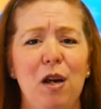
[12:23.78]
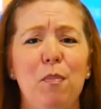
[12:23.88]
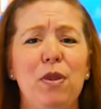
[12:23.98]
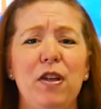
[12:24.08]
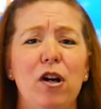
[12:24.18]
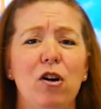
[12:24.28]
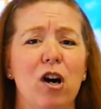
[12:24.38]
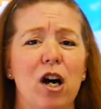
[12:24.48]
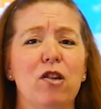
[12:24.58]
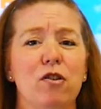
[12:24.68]
But there are
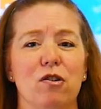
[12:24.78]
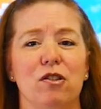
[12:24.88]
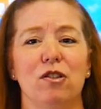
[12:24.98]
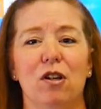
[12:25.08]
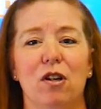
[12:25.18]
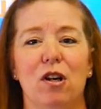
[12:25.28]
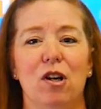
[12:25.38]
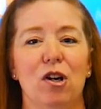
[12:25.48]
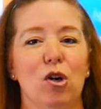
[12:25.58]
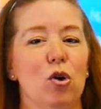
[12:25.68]
others
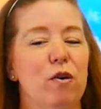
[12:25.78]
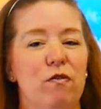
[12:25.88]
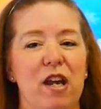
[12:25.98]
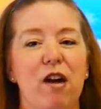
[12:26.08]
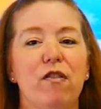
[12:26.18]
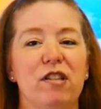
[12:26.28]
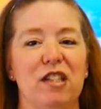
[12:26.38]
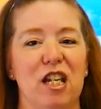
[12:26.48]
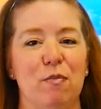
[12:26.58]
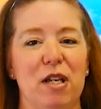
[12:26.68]
who have never
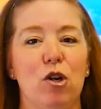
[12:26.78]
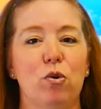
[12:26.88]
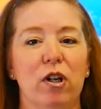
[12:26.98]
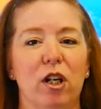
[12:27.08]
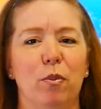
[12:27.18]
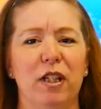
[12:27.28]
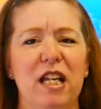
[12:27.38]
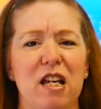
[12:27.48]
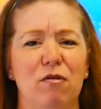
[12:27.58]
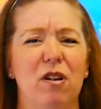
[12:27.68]
seen me who are going to
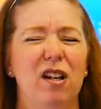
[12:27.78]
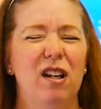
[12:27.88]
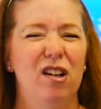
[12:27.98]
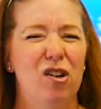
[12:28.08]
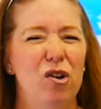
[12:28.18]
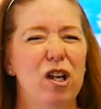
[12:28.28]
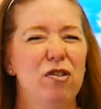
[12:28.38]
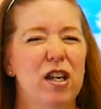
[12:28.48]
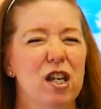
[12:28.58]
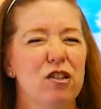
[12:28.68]
believe." What do
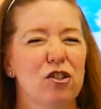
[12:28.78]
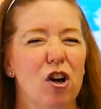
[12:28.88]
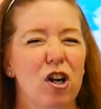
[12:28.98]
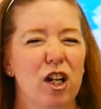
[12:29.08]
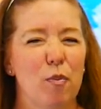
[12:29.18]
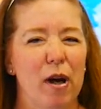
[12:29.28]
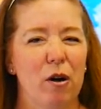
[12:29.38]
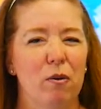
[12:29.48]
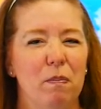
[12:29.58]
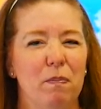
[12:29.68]
you think he's talking
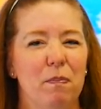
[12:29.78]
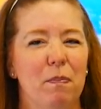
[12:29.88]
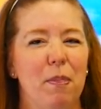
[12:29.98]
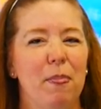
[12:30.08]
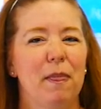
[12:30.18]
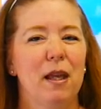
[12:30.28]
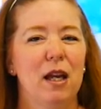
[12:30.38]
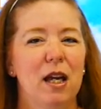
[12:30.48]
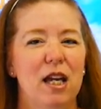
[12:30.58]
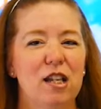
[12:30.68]
about?
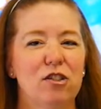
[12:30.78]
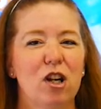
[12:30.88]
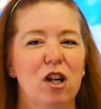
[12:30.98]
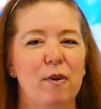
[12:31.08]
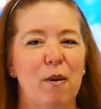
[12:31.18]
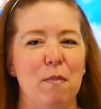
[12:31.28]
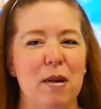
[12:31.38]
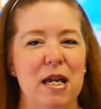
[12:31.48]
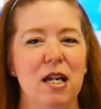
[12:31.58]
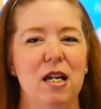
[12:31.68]
He's talking about
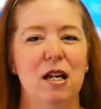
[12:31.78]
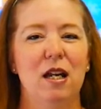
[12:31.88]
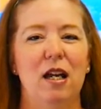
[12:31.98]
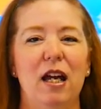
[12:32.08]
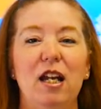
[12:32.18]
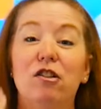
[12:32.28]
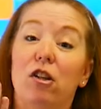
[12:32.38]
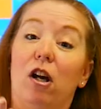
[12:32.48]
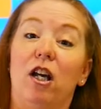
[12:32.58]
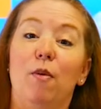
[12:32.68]
me, and he's
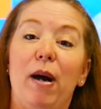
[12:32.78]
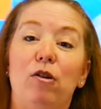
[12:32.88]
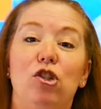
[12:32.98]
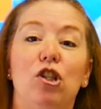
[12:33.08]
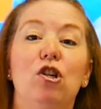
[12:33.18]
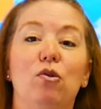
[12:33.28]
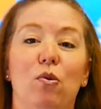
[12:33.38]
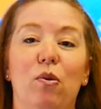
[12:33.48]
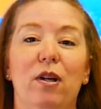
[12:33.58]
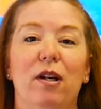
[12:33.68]
talking about
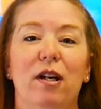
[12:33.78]
you.